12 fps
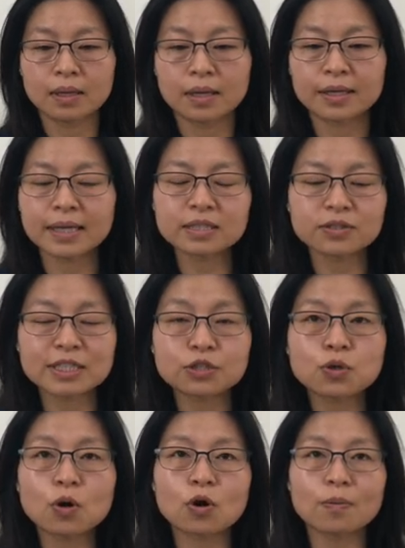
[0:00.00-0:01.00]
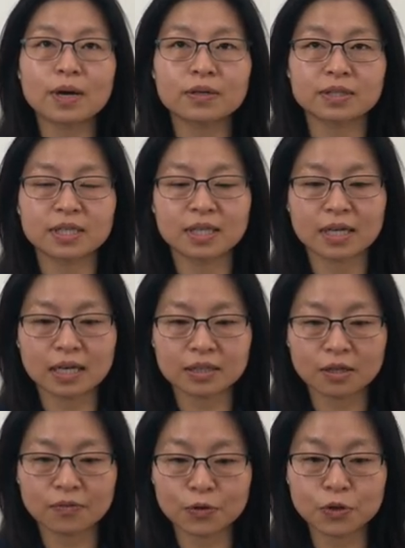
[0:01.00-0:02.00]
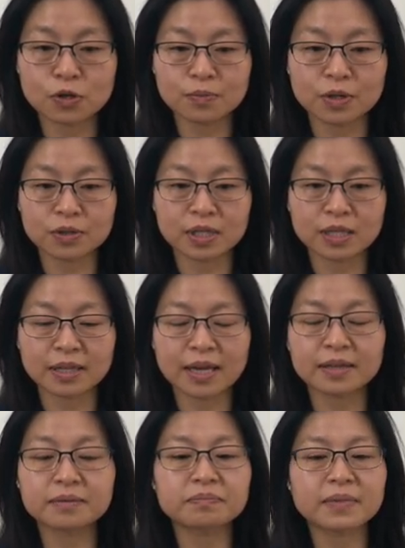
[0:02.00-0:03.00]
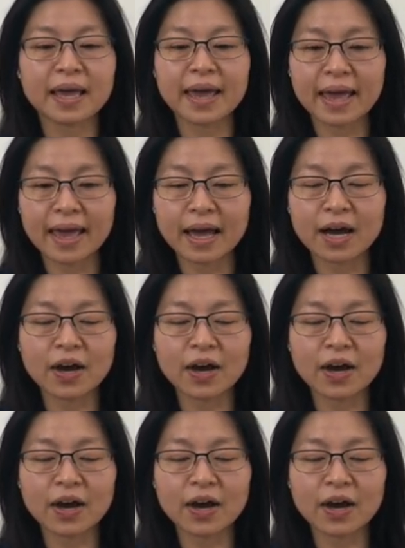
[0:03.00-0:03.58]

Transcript: And now let's talk about the uh, the vulnerability that uh,